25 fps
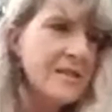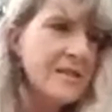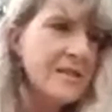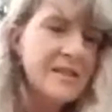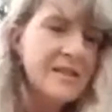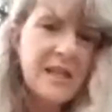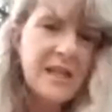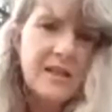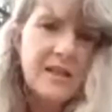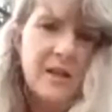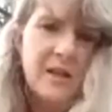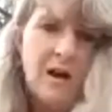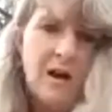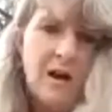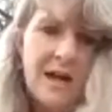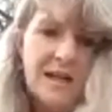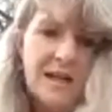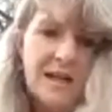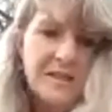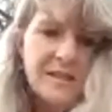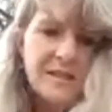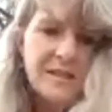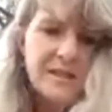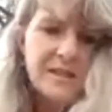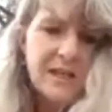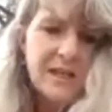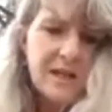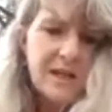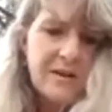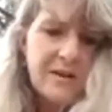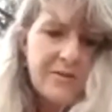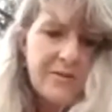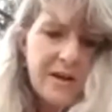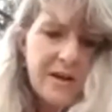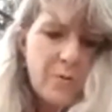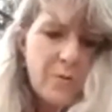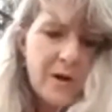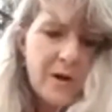see clients
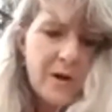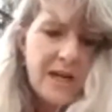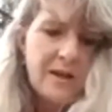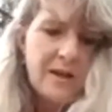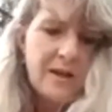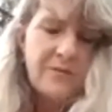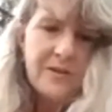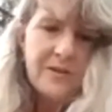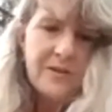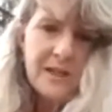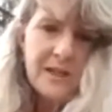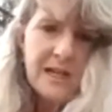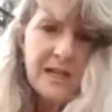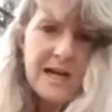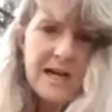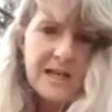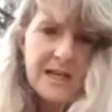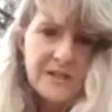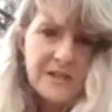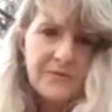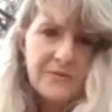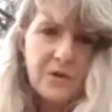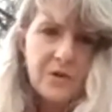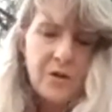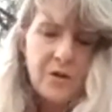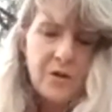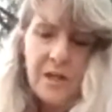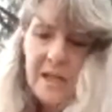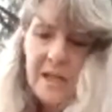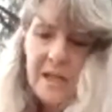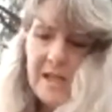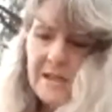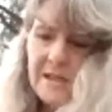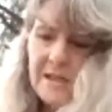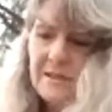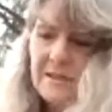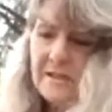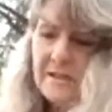every week for the last few
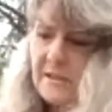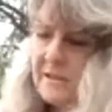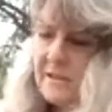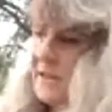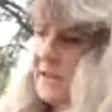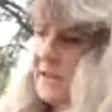years,